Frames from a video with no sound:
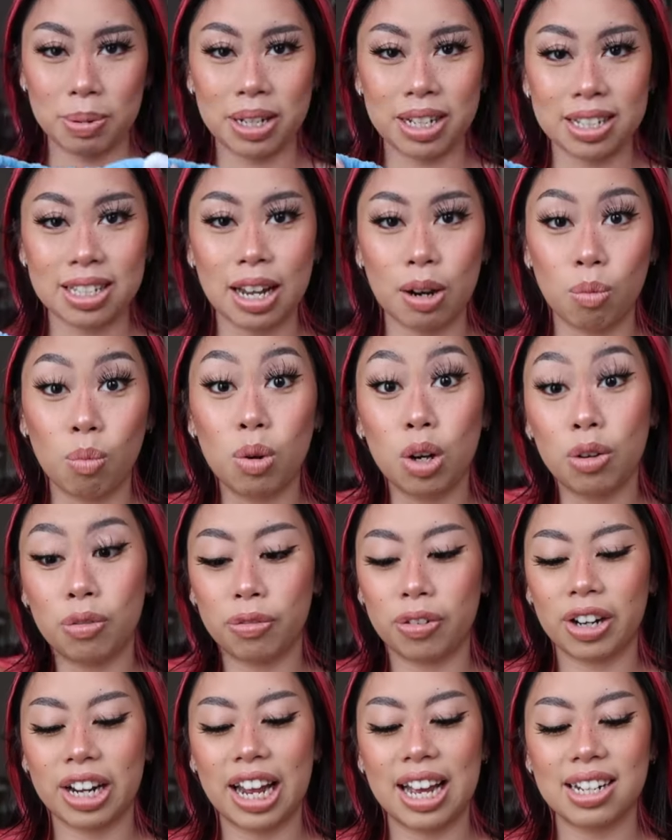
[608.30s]
because I will
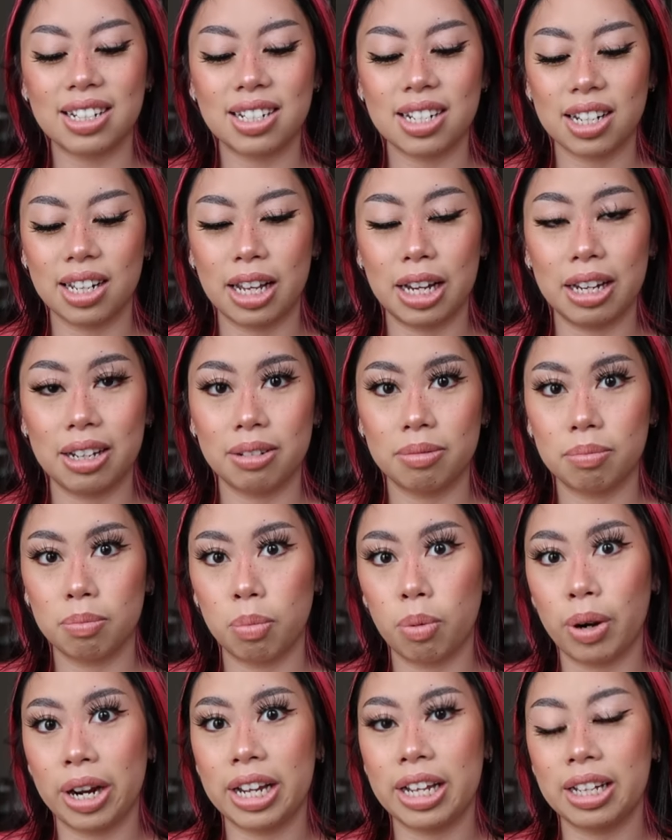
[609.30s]
forget to like
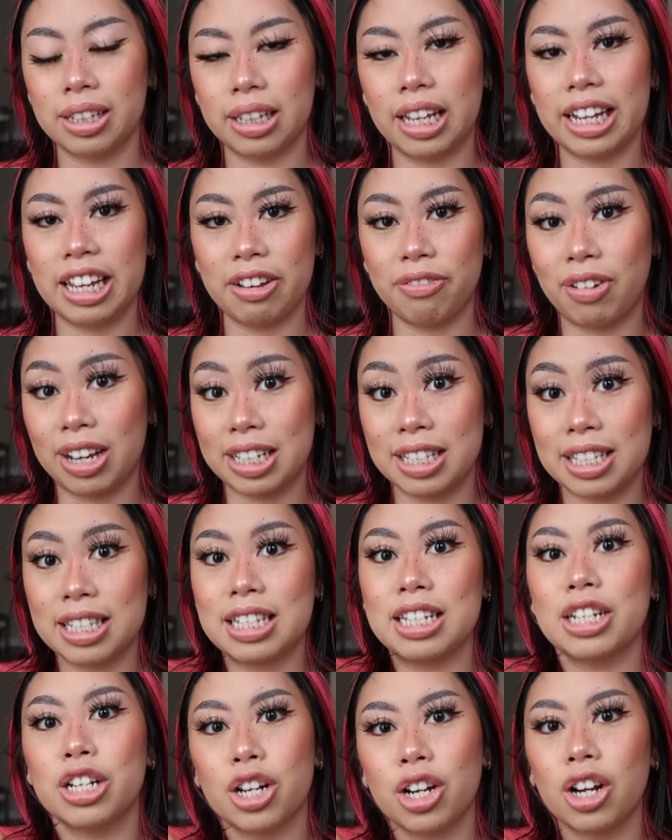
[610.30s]
bring like if I
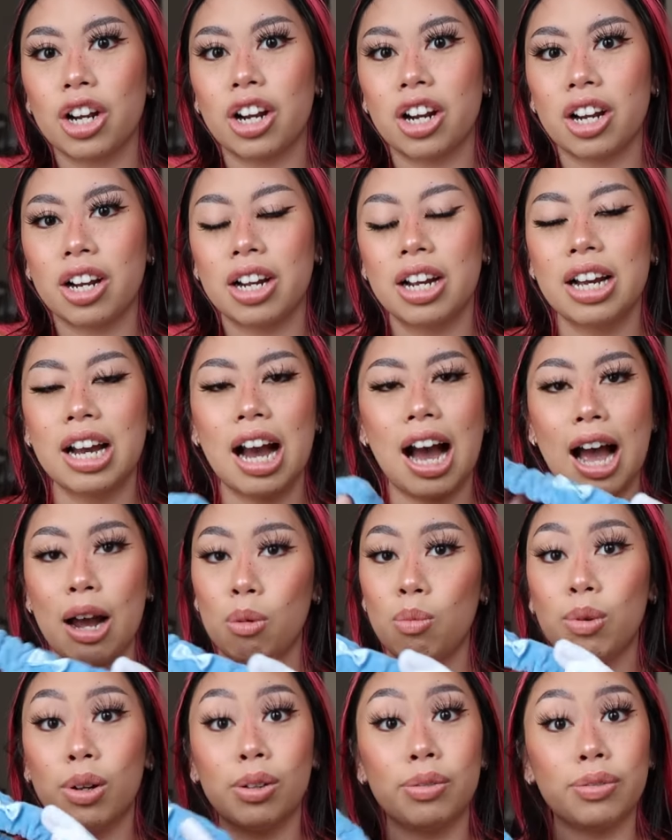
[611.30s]
see her I
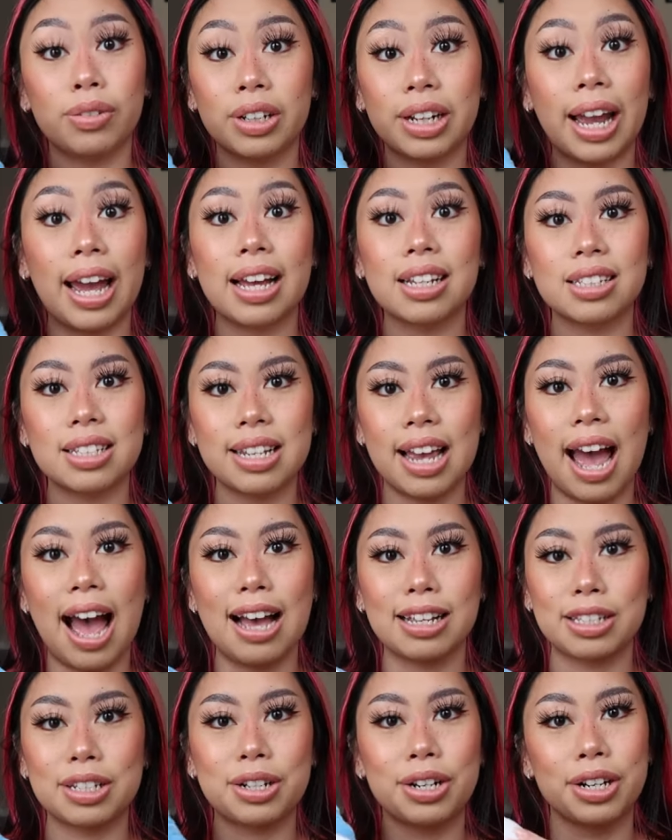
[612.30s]
will forget to
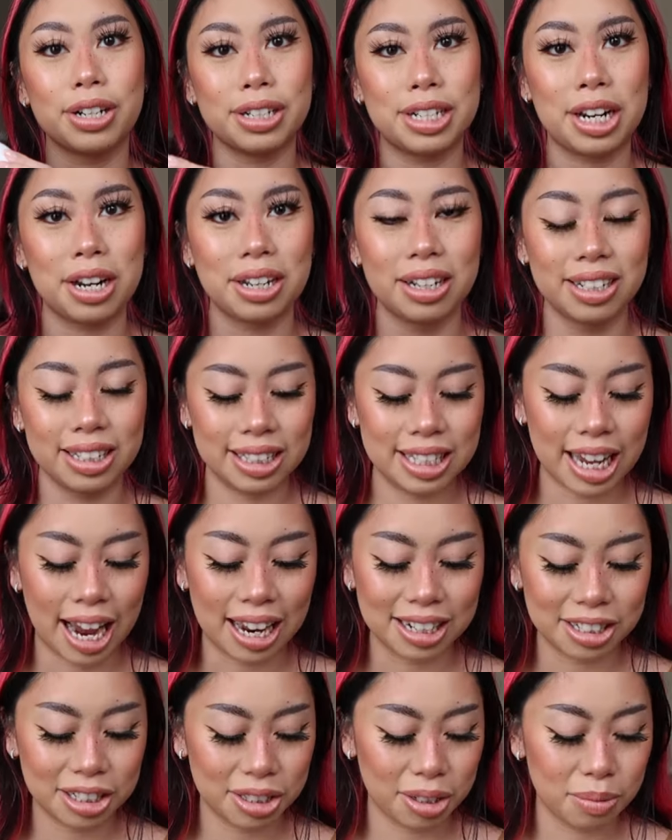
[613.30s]
ask her to
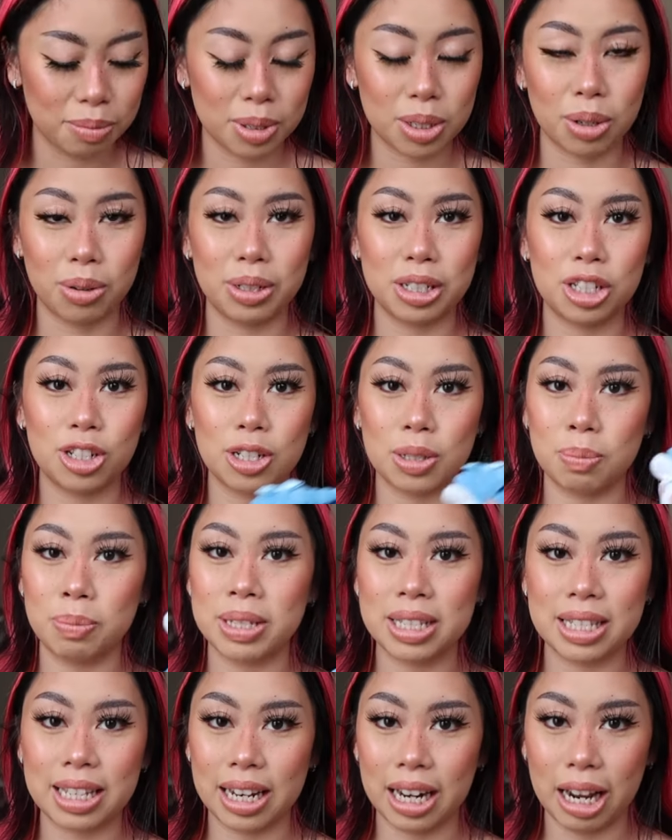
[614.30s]
attach them so it's just
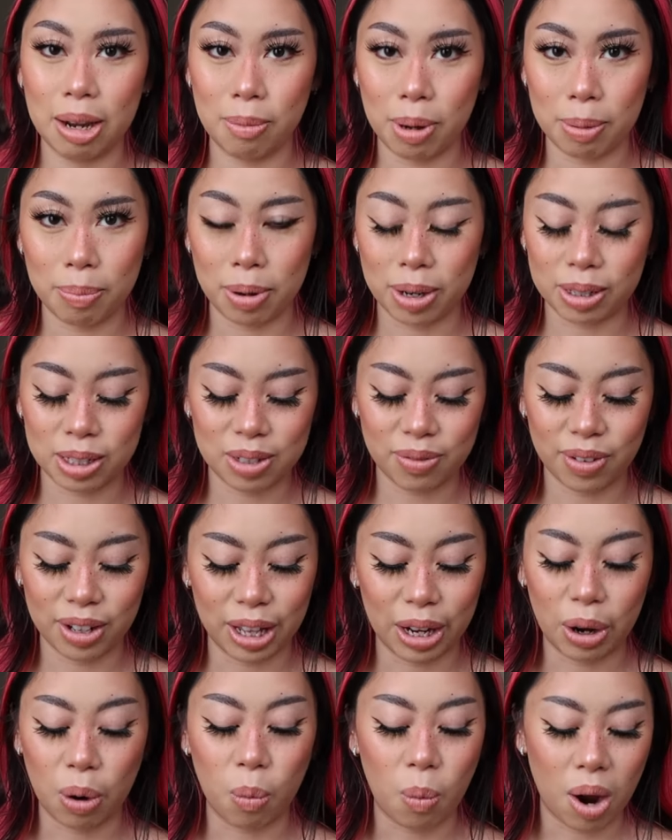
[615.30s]
been sitting in my purse for
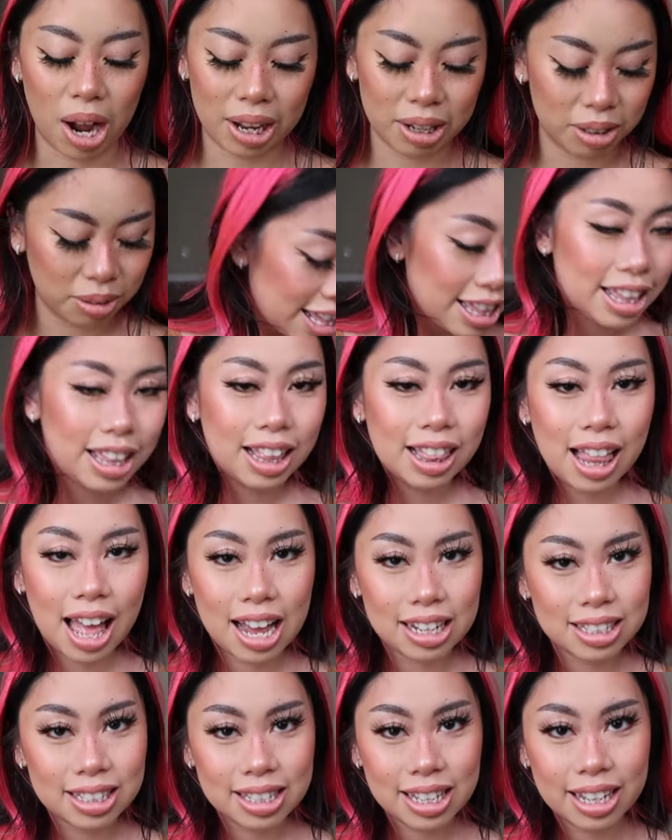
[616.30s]
like a while and then the
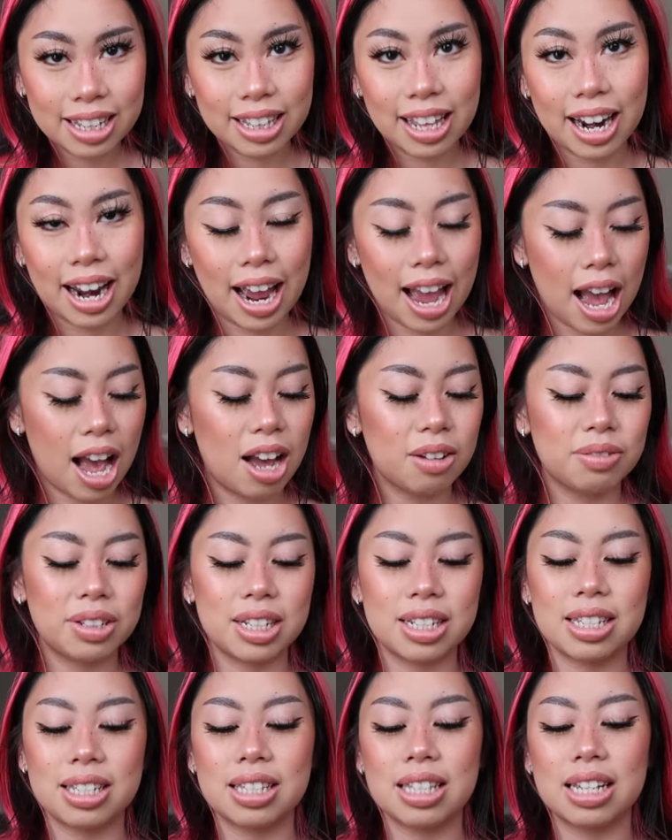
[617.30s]
last thing that I have
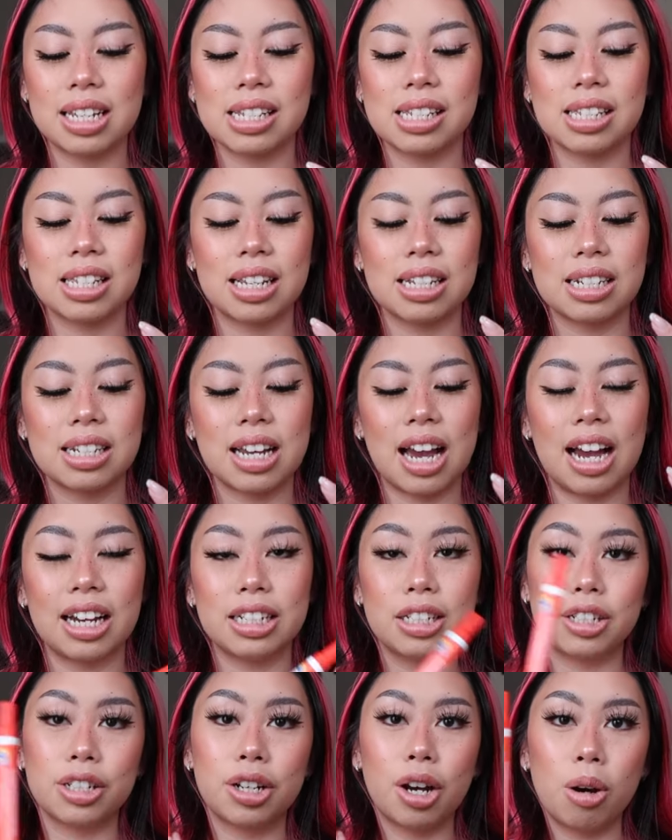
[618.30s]
is this
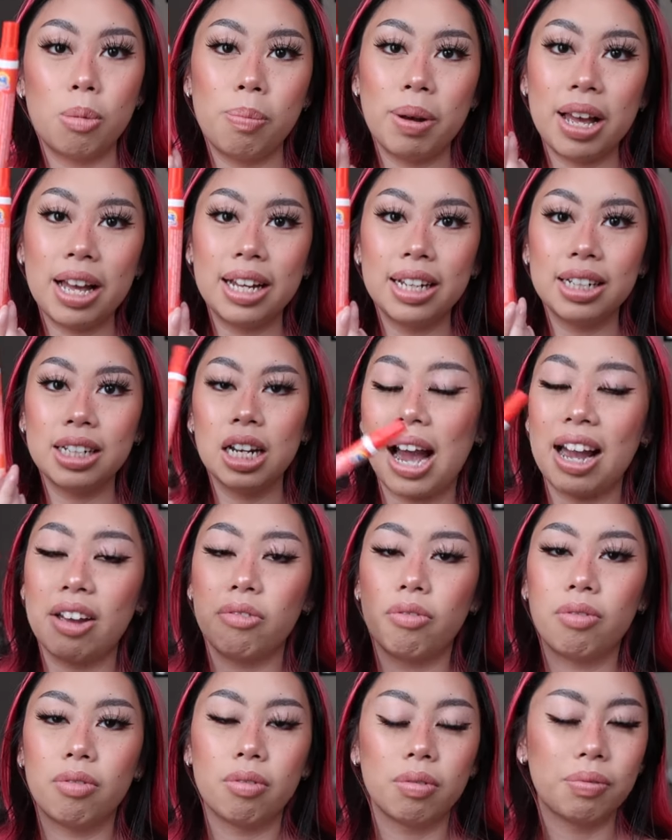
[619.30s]
Tide to Go pen
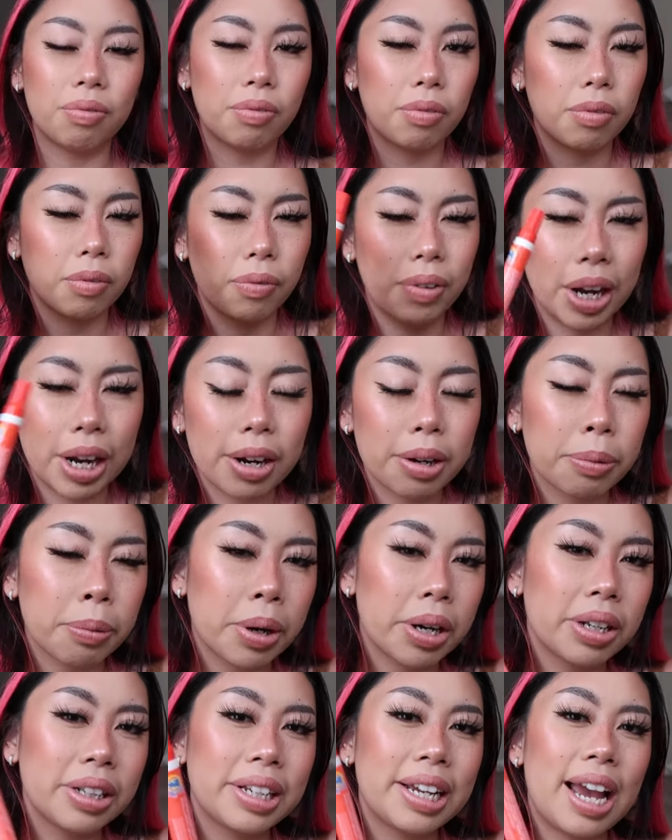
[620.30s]
I've very
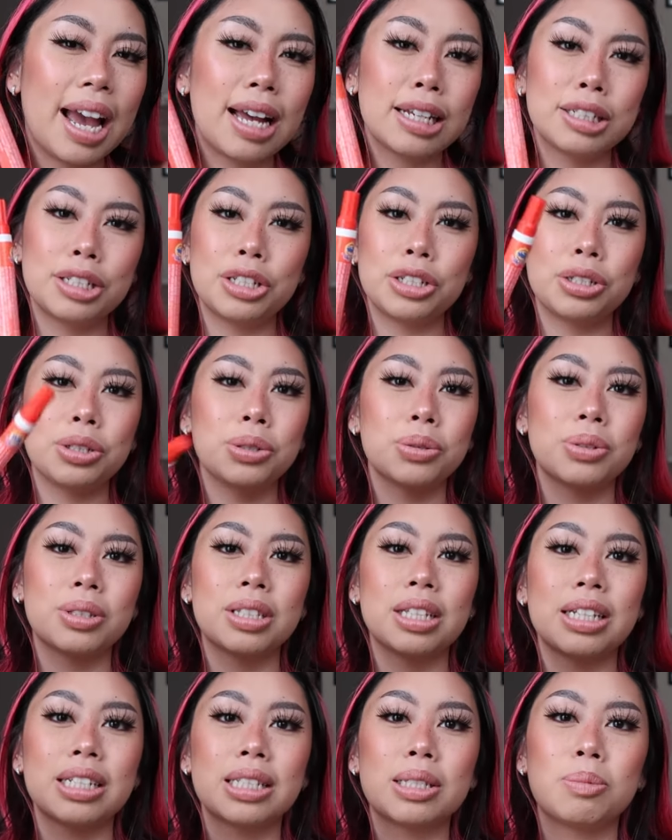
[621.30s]
rarely had to use
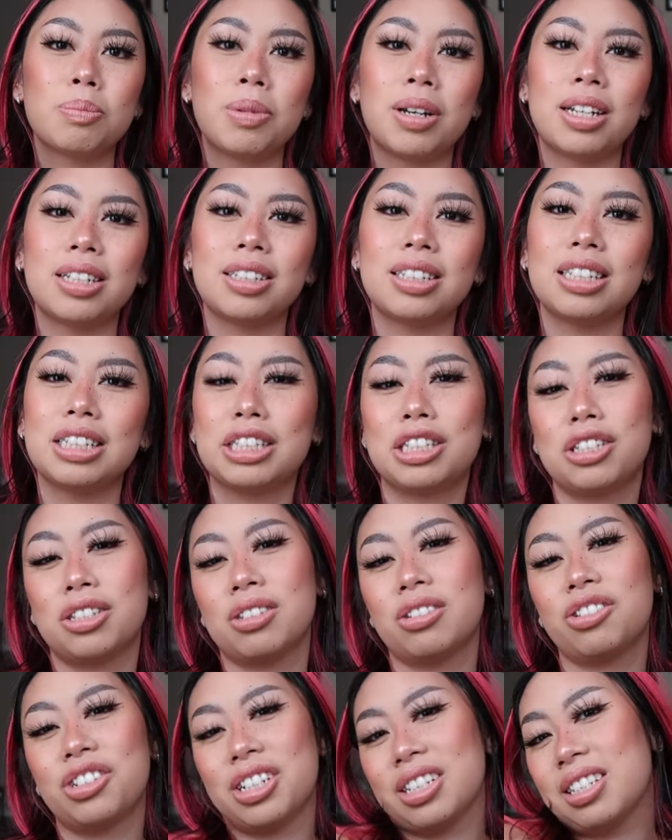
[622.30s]
this but
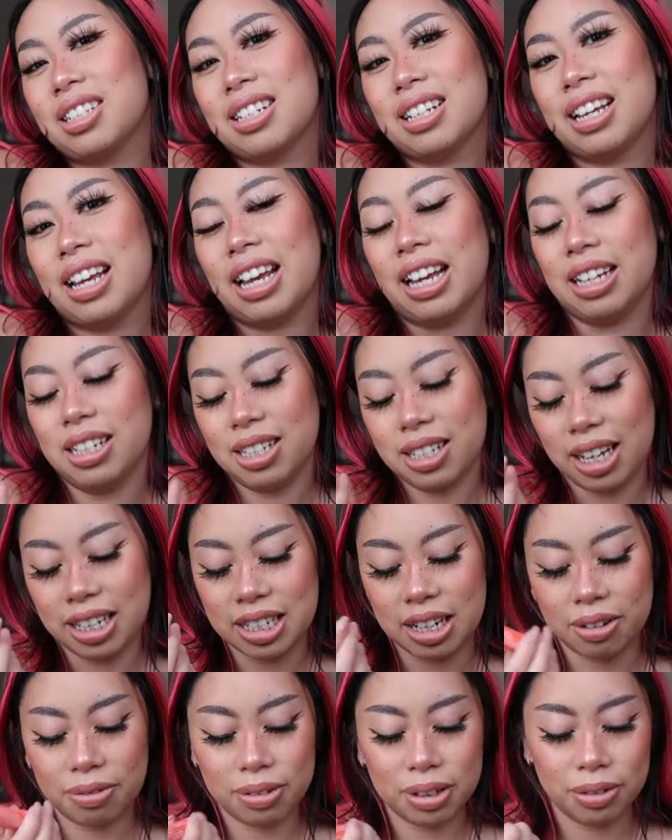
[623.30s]
it's just in case i
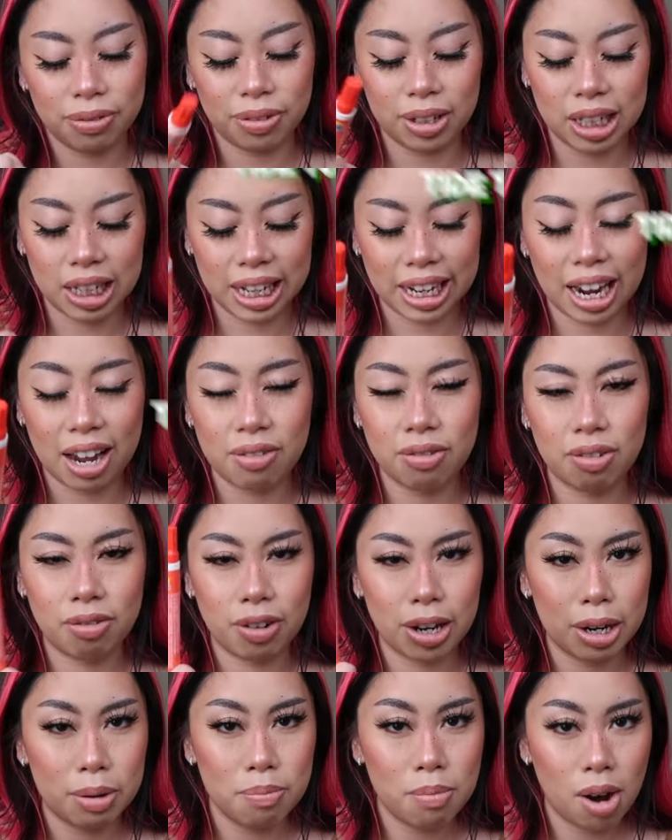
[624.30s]
definitely feel like i have a
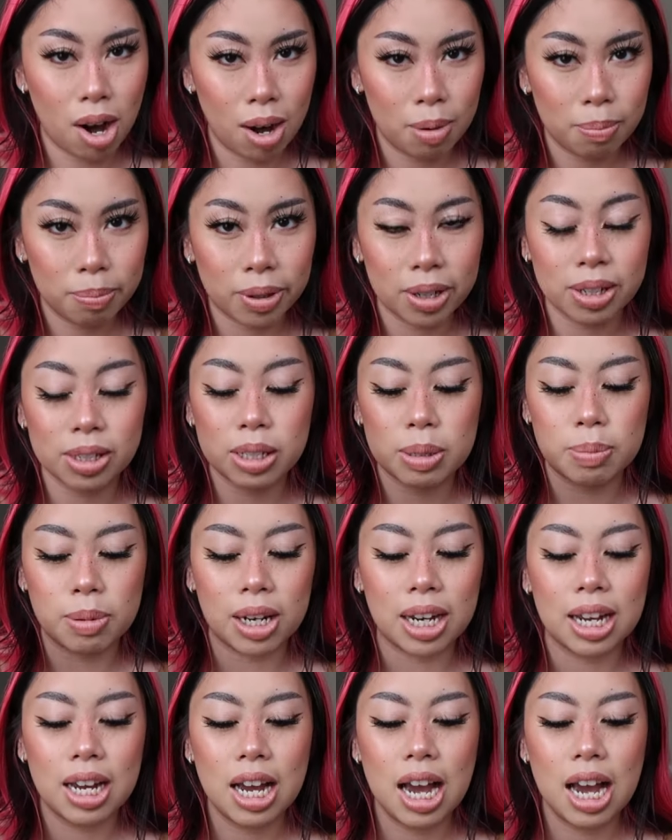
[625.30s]
very mom purse but